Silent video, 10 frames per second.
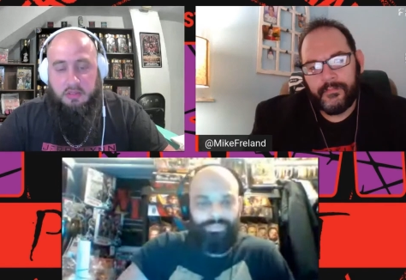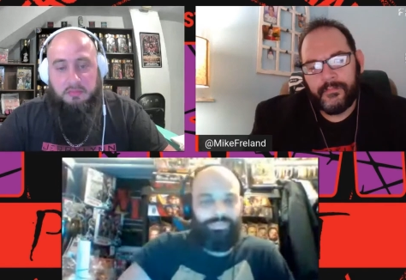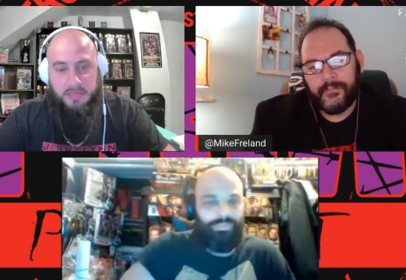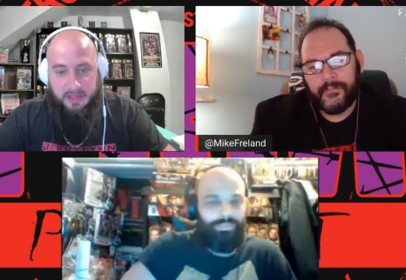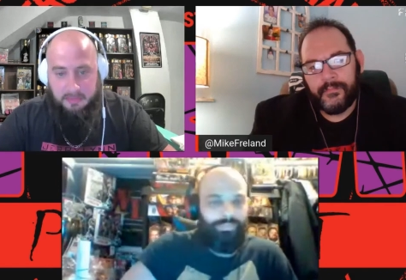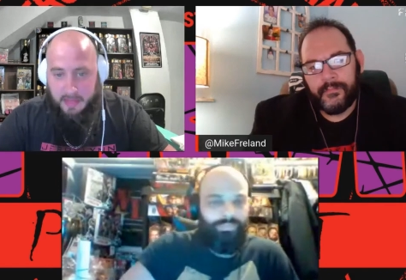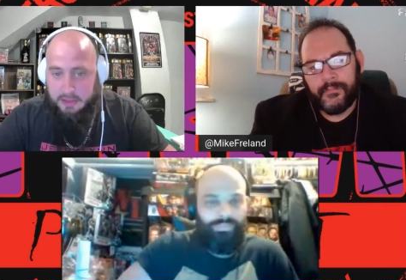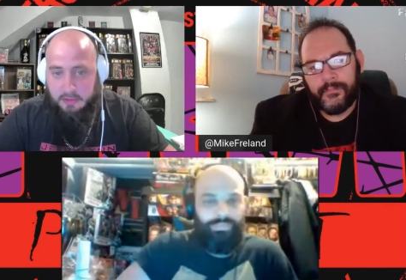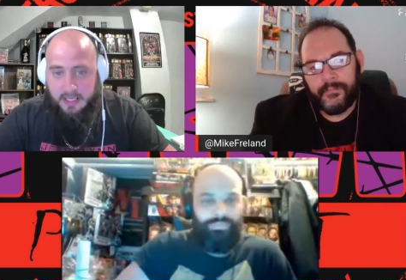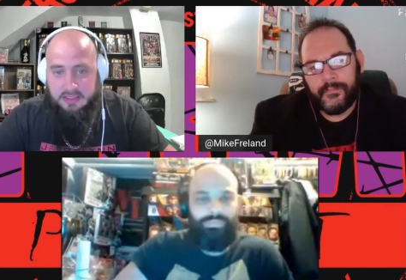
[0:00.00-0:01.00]
Speaker 1: deathmatch
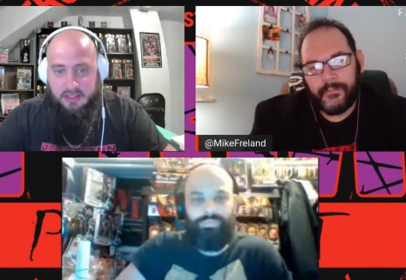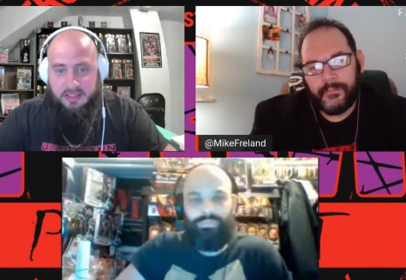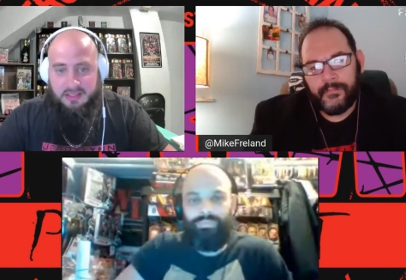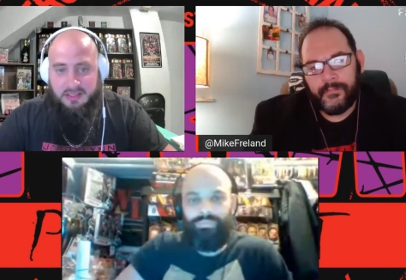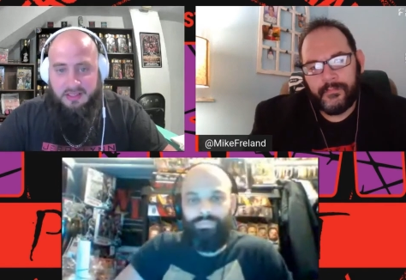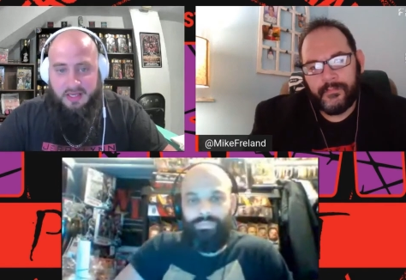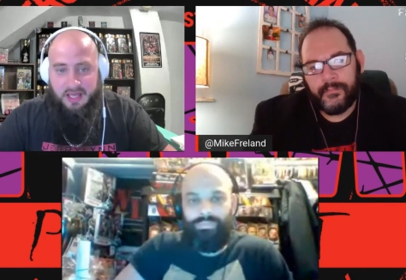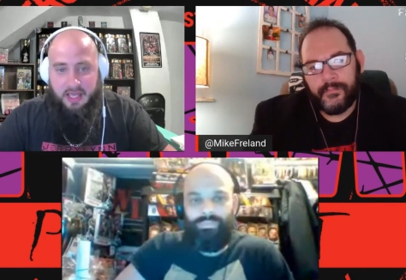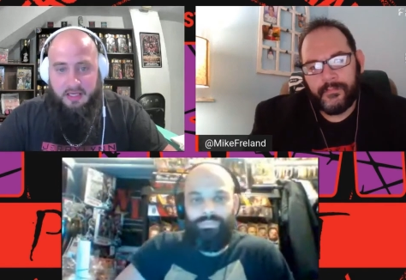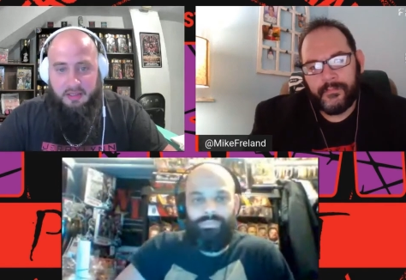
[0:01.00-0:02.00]
wrestling,
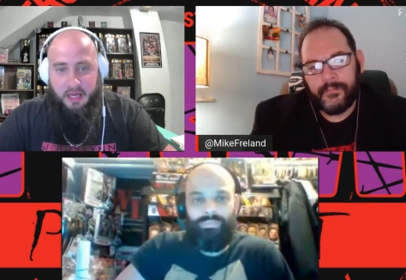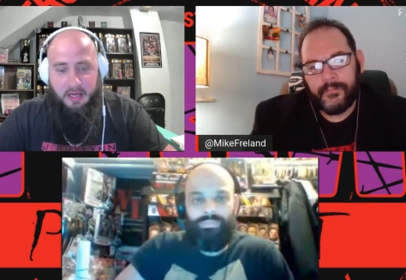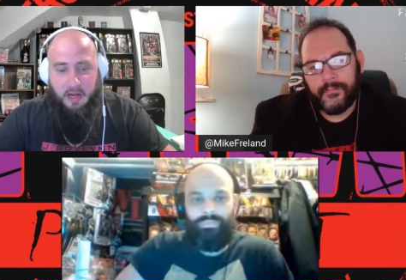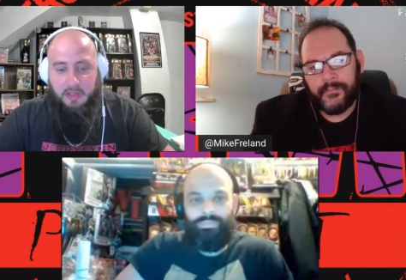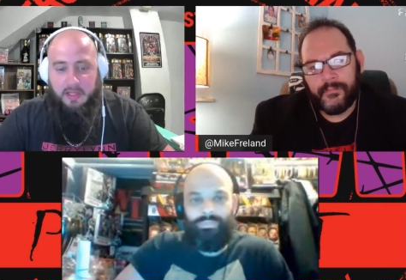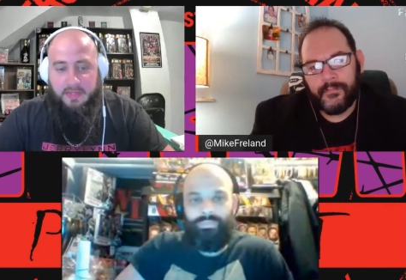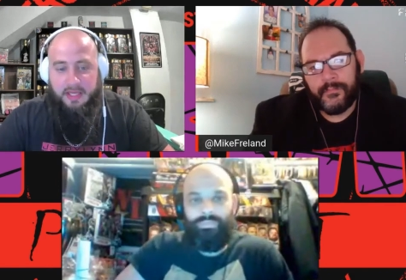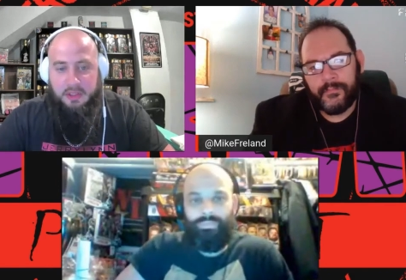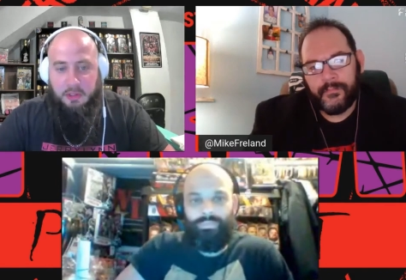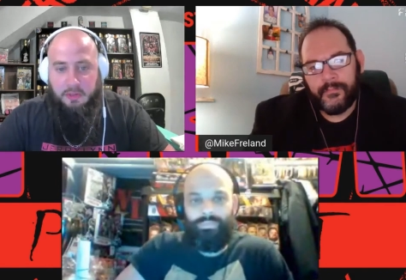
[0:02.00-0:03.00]
and I, I would love to
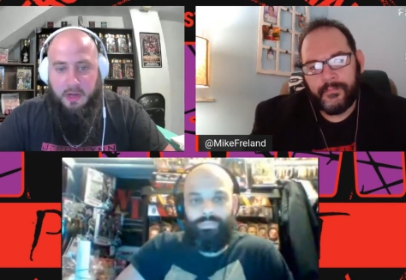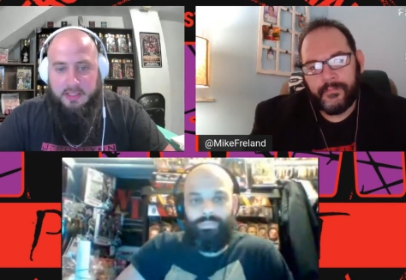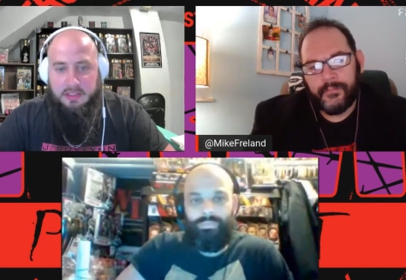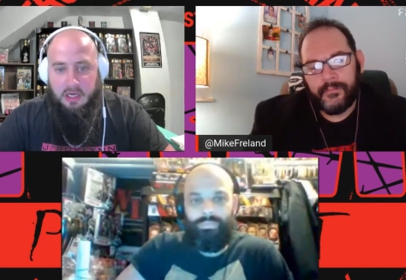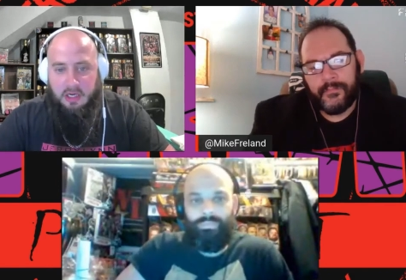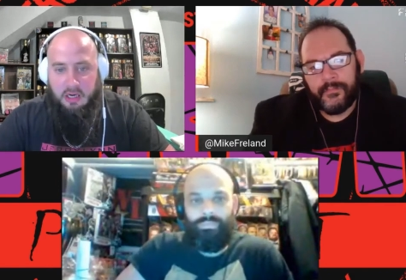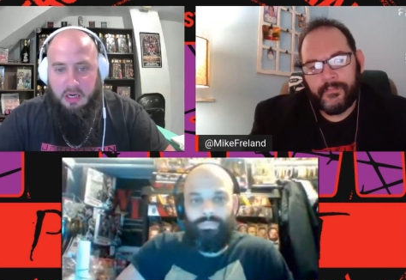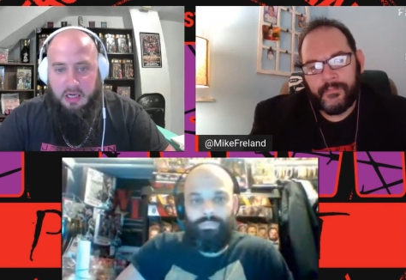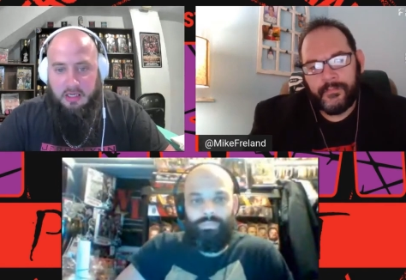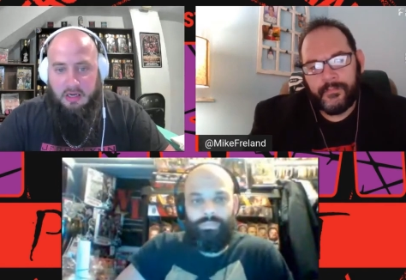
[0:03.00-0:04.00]
get your thoughts on
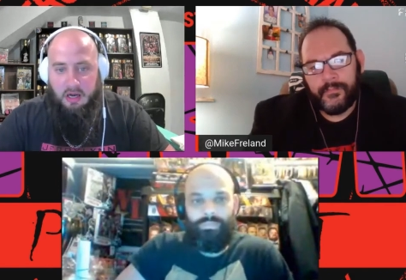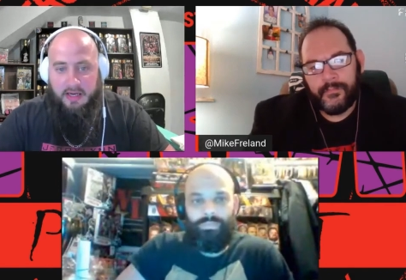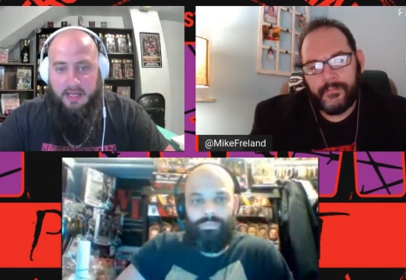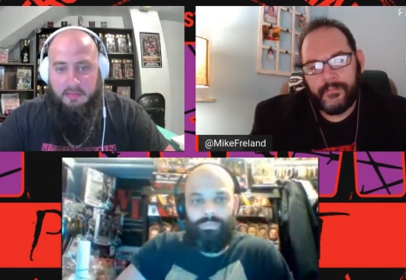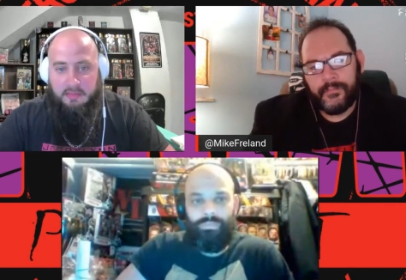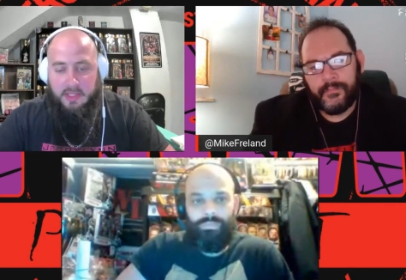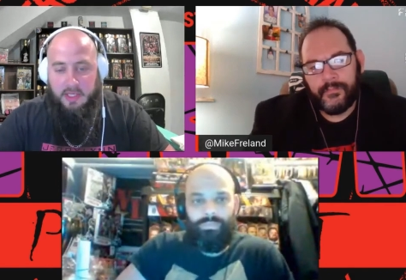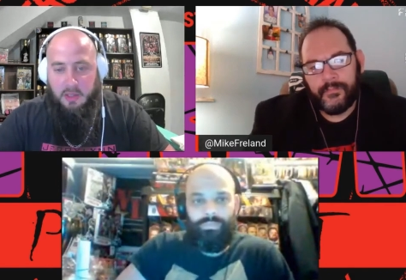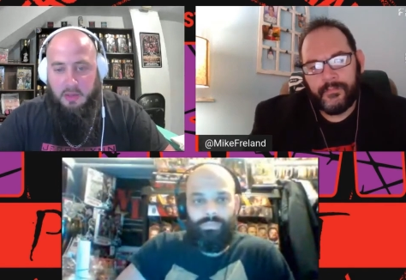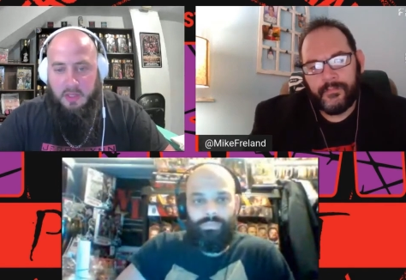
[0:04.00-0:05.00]
uh, on him, you
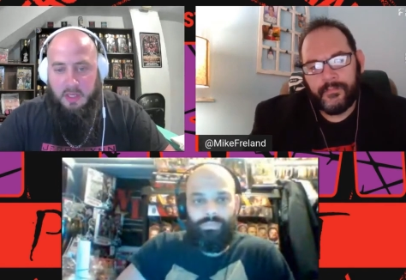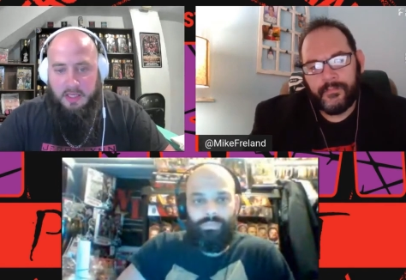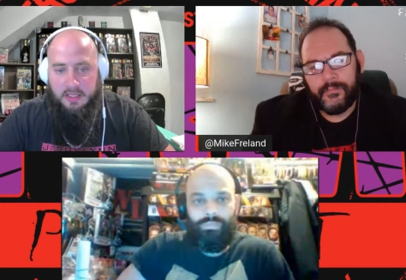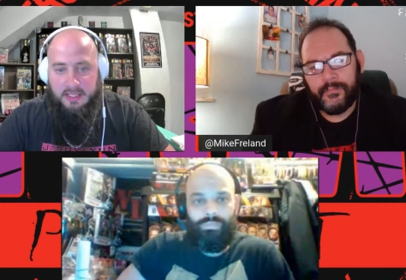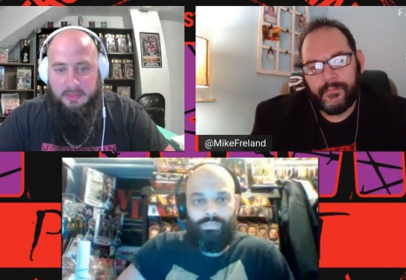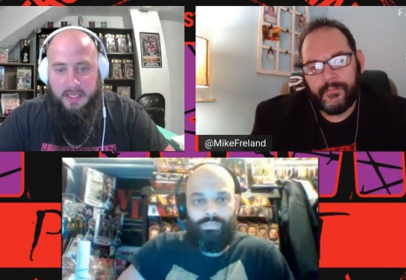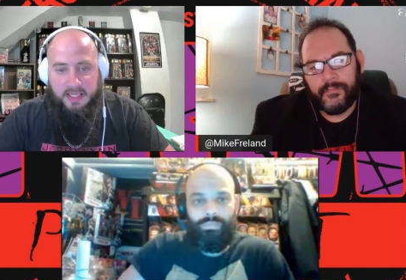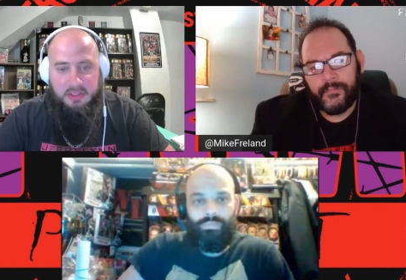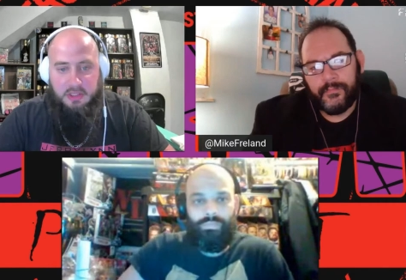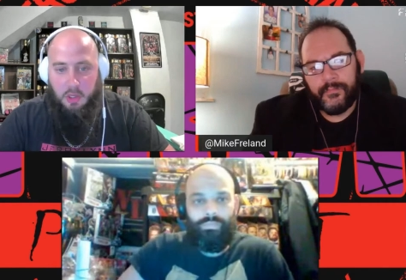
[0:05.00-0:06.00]
know, dipping
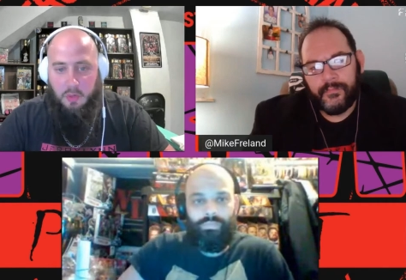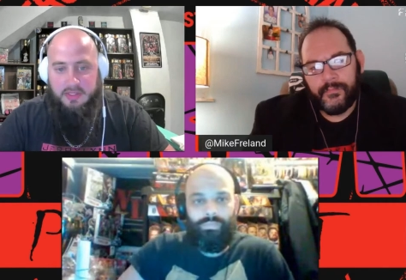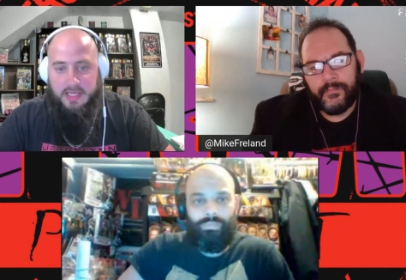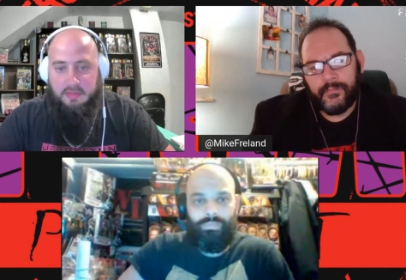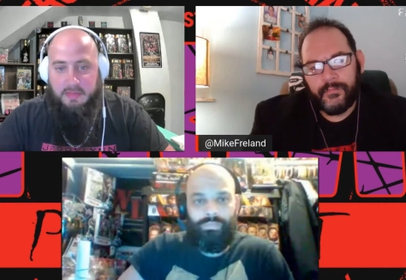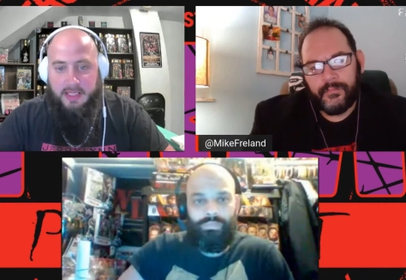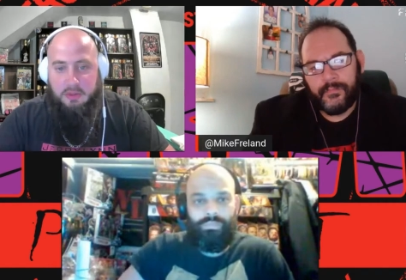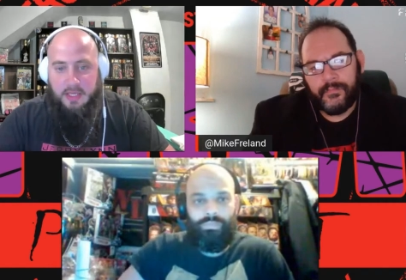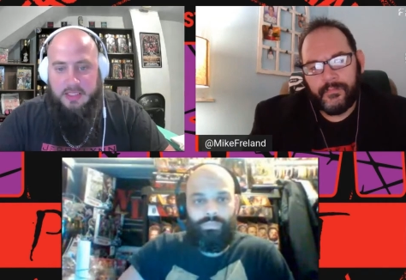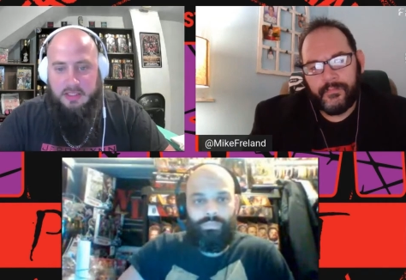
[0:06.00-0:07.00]
his toe in deathmatch
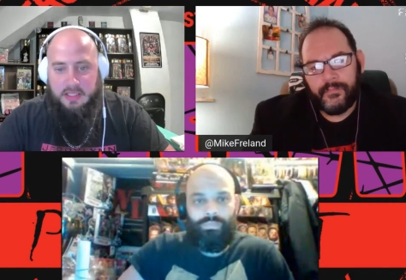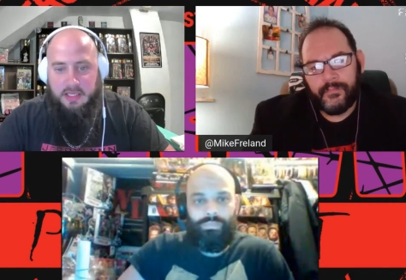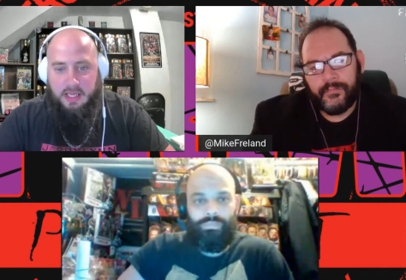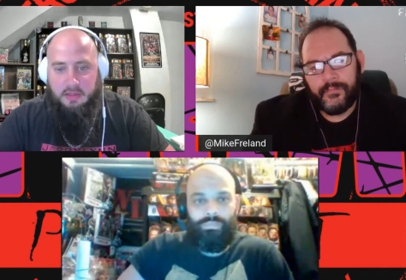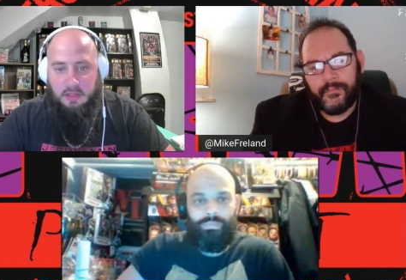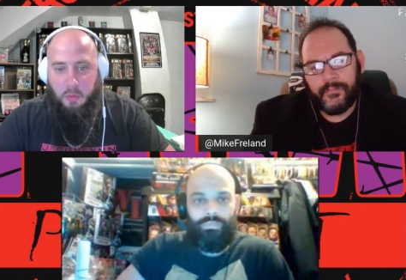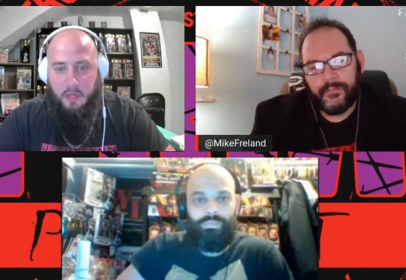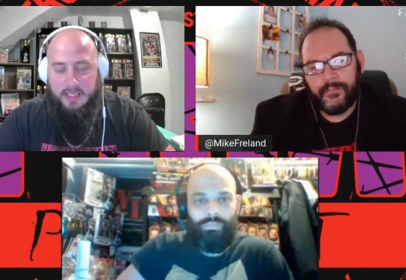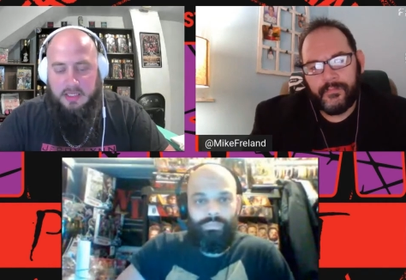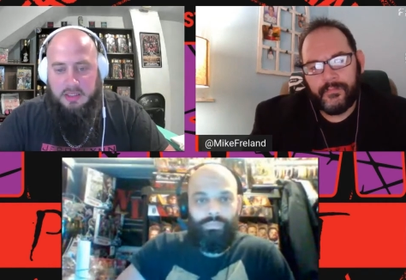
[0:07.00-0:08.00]
wrestling and, and what
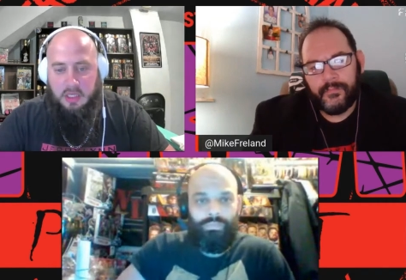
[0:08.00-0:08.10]
he's